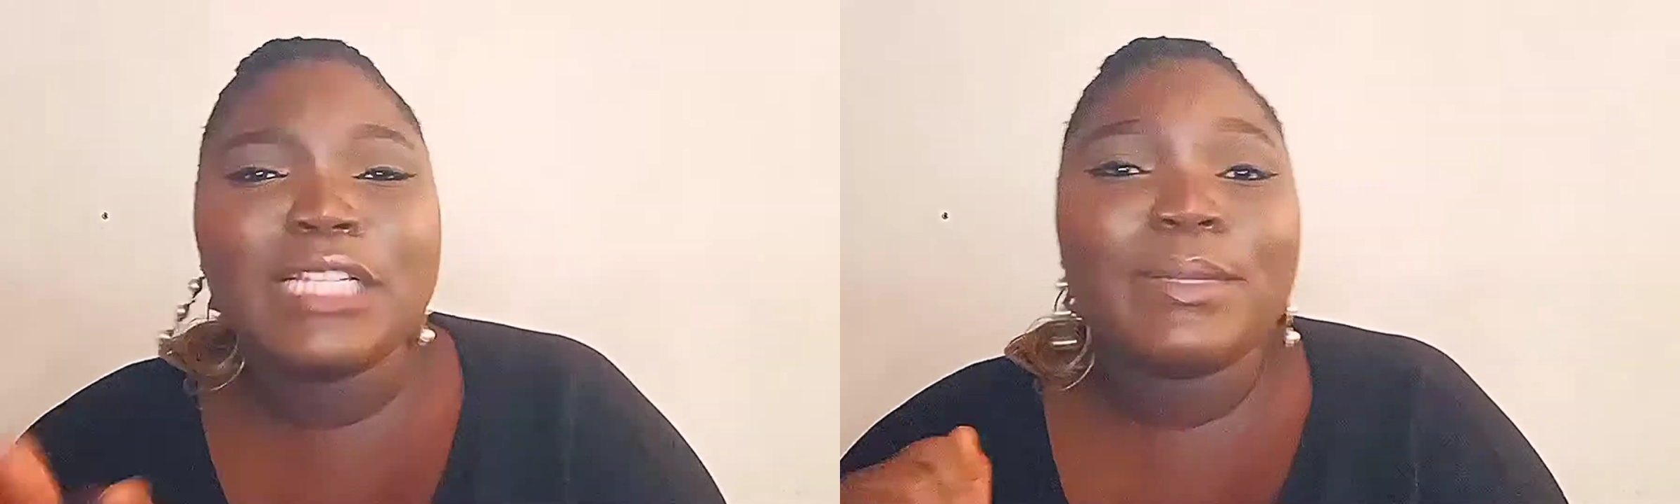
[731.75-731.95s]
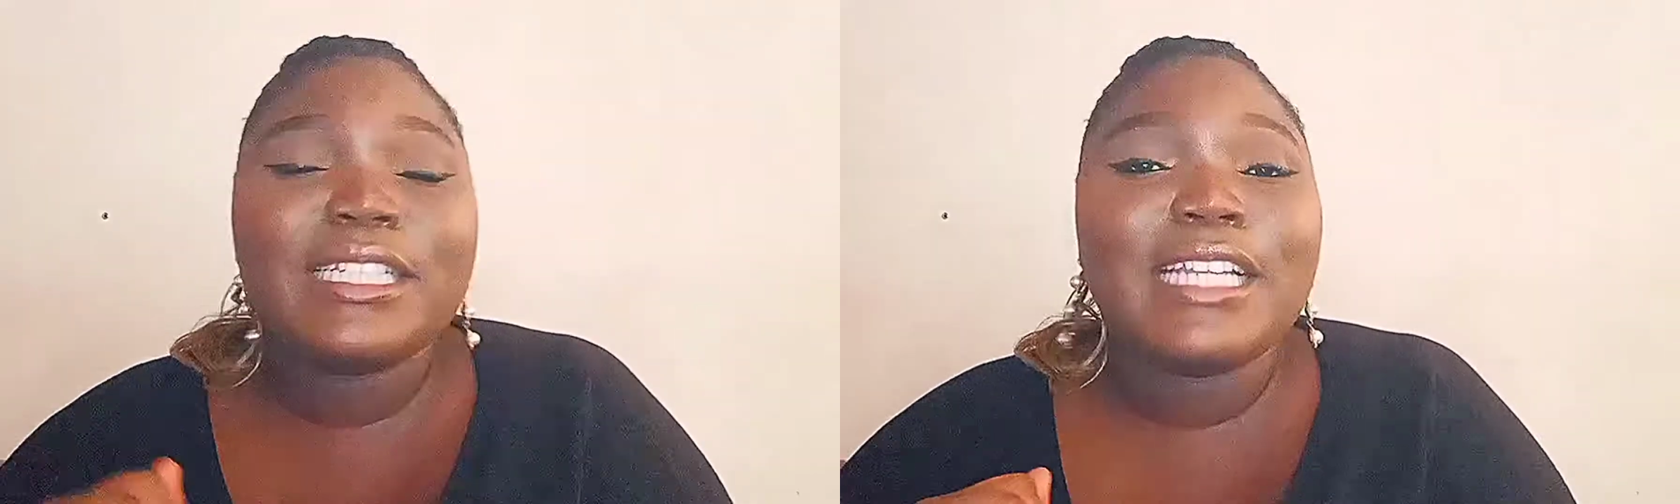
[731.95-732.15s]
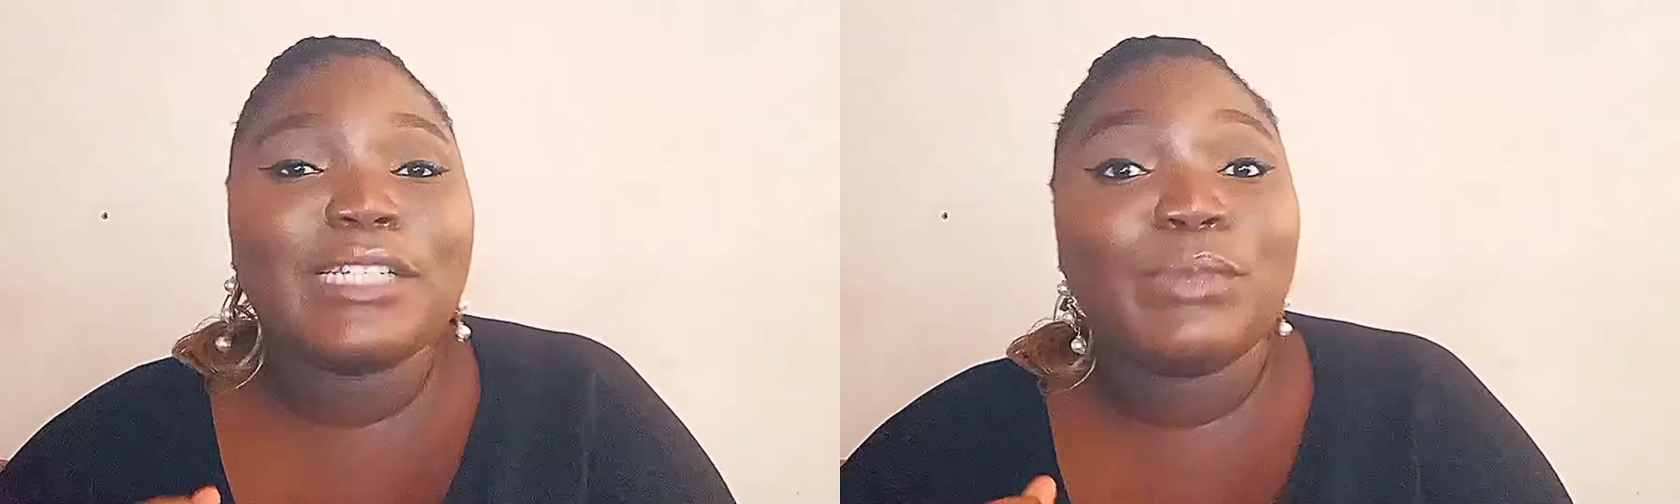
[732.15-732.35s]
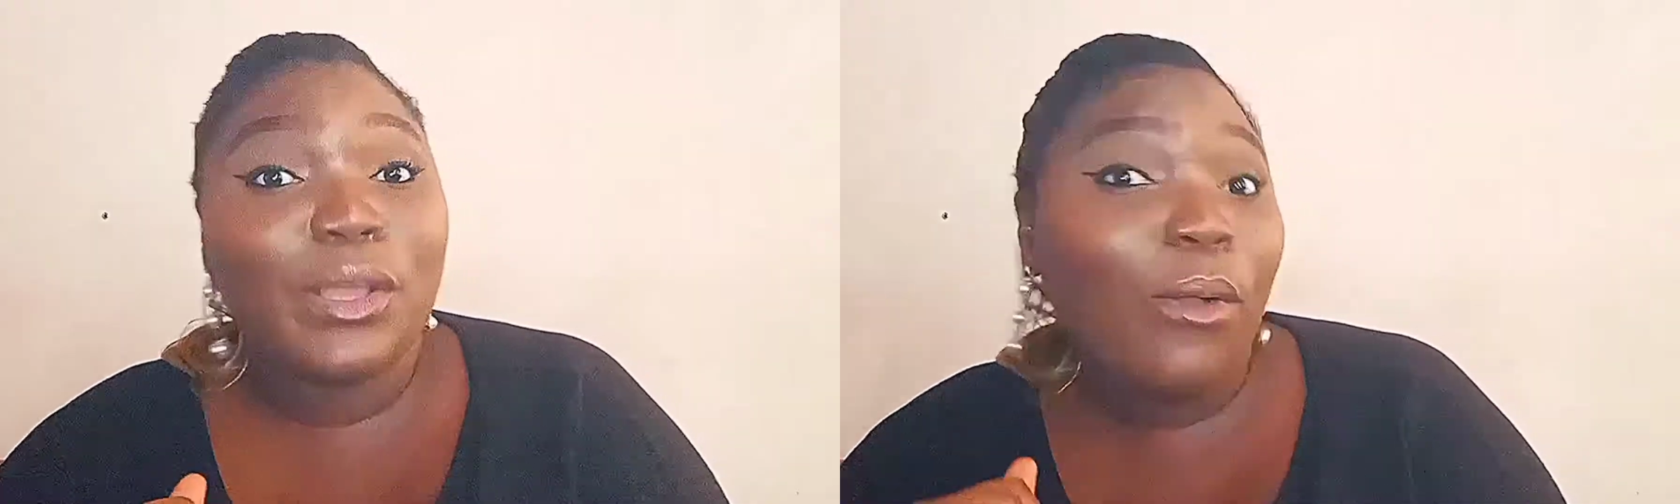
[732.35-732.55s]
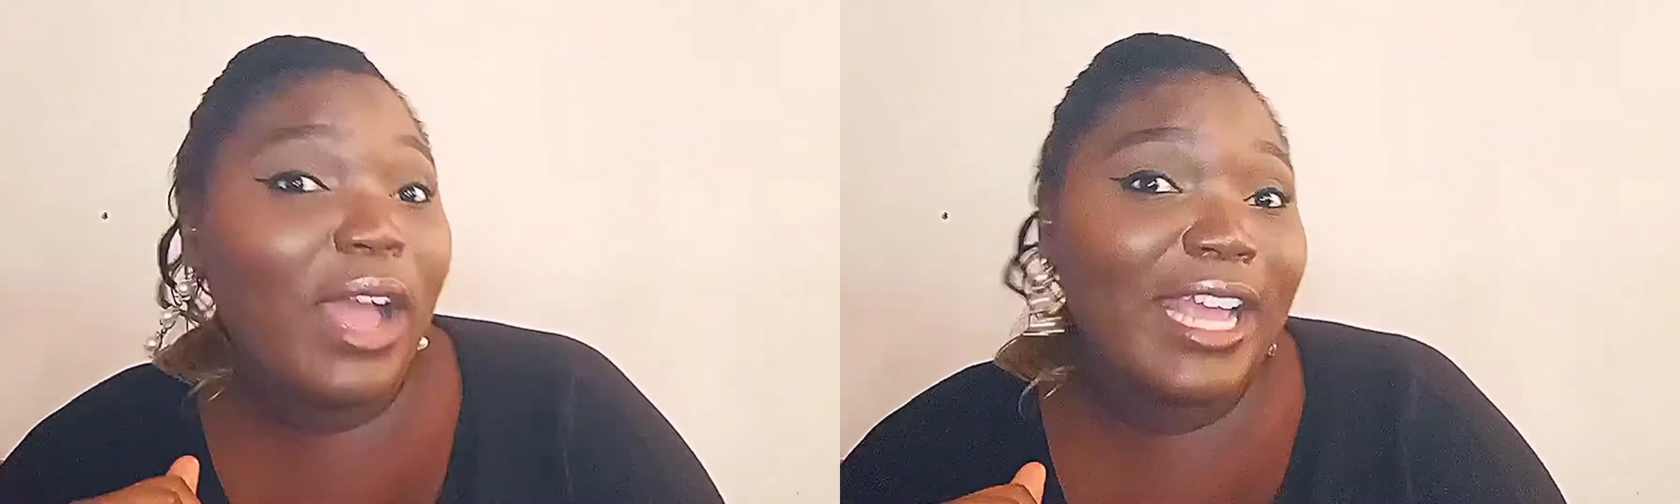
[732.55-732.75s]
this person has
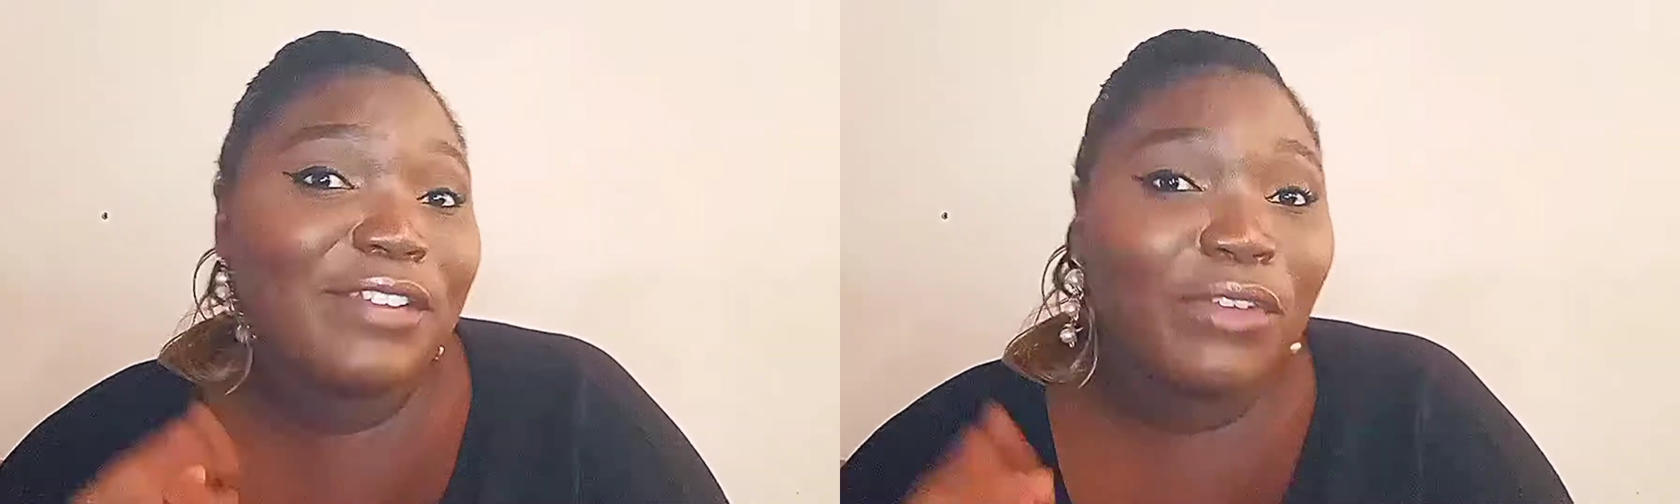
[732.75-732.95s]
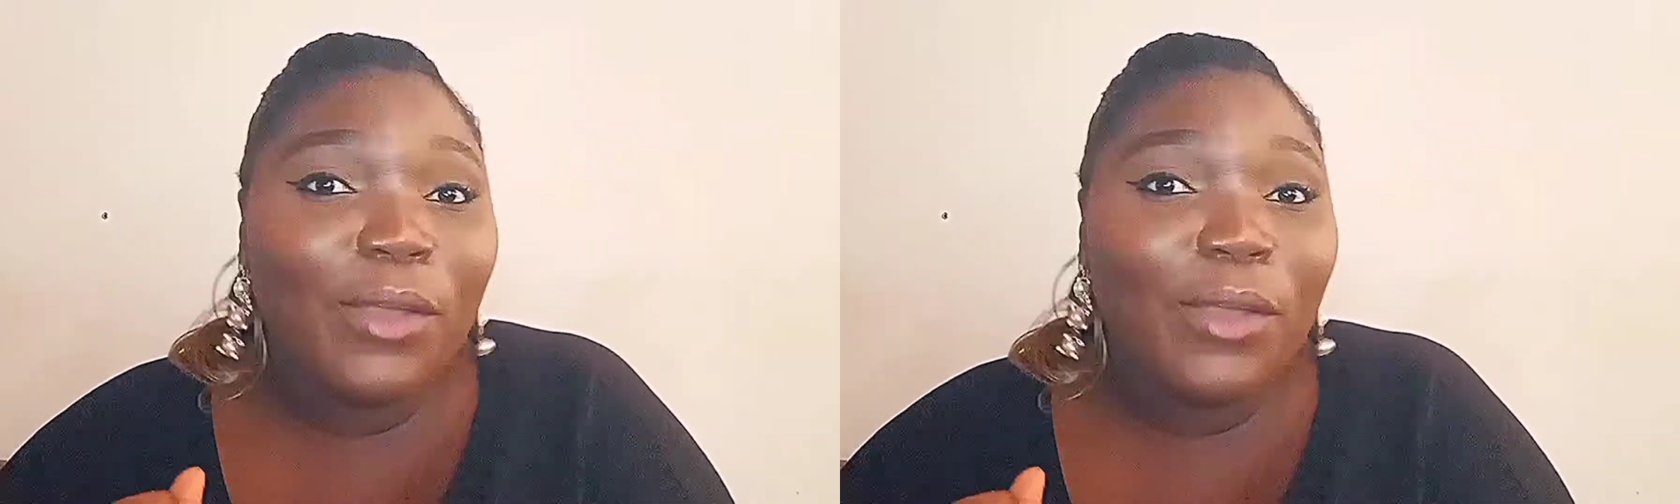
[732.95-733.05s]
been quiet